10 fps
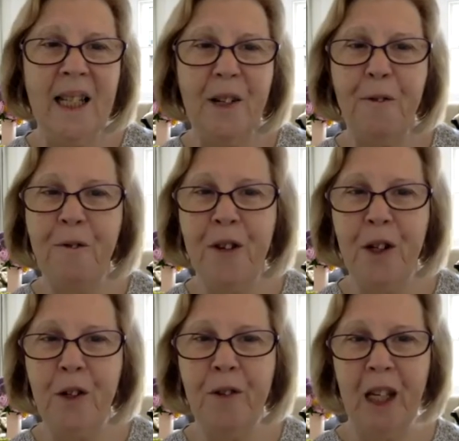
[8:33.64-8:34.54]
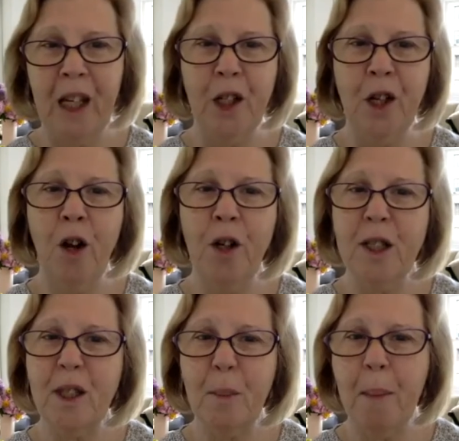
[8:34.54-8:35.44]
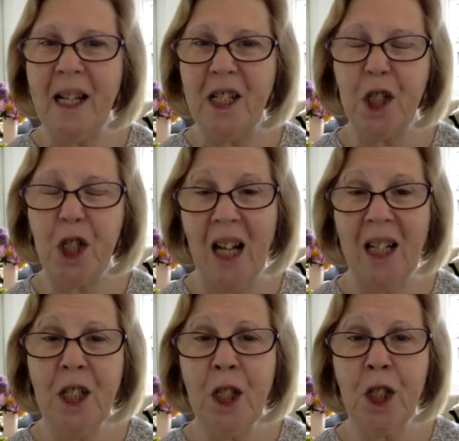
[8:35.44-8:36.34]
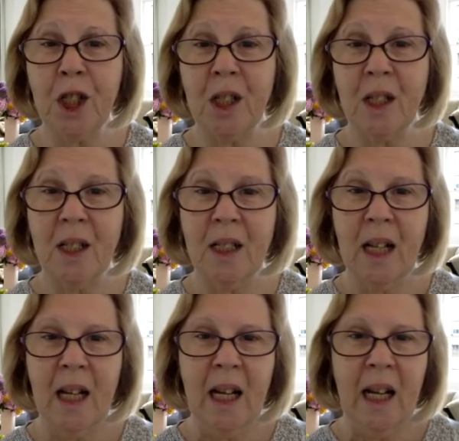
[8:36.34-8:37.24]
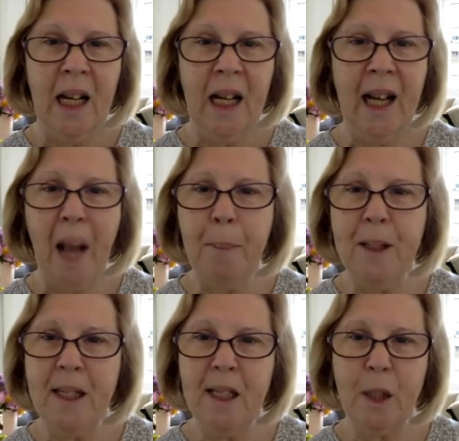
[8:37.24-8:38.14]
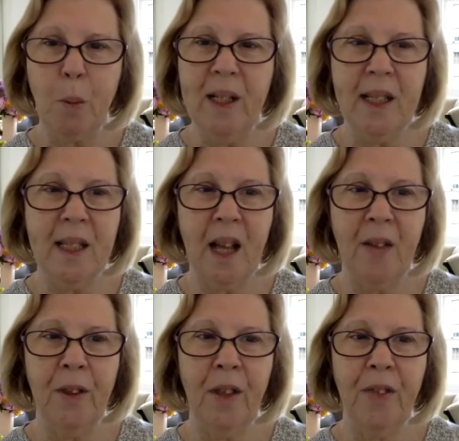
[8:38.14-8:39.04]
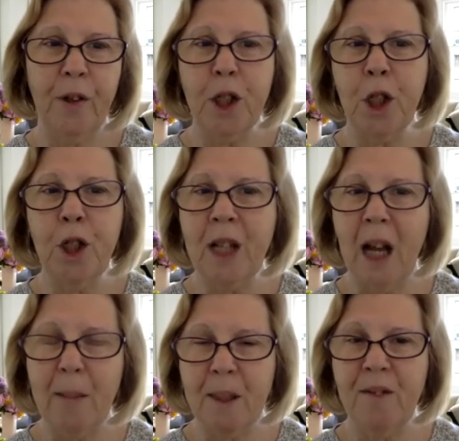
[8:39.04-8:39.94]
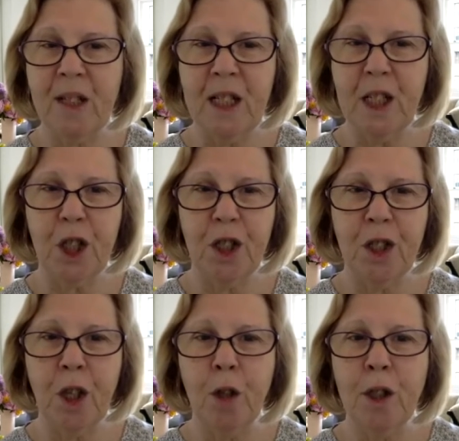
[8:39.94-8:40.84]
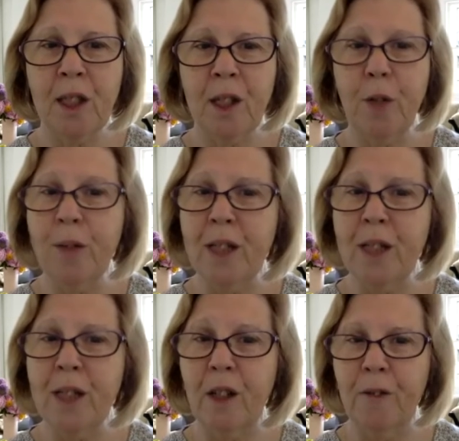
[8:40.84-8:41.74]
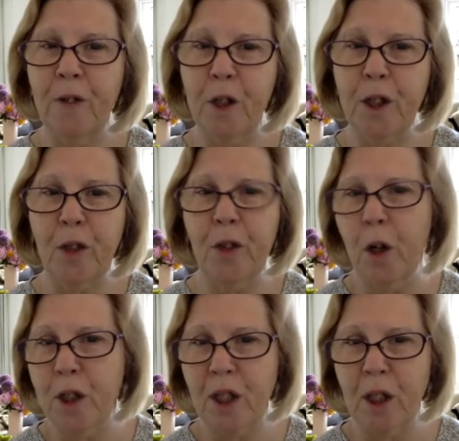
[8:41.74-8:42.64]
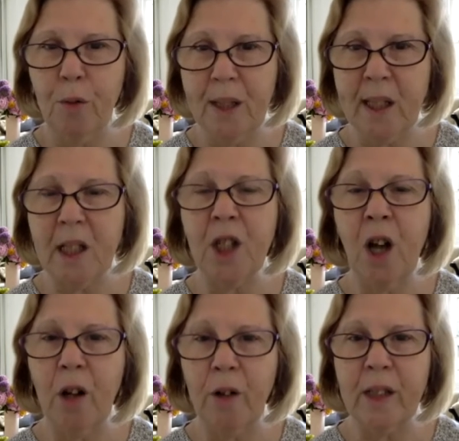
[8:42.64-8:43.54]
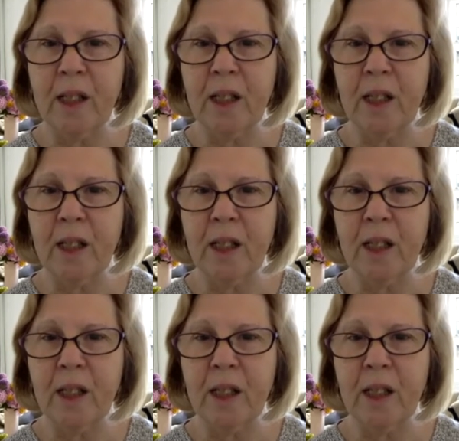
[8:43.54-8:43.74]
fear of the unknown as the main challenge. In our business, we discovered that there are two types of teachers, those that are risk adverse and those that are risk tolerant.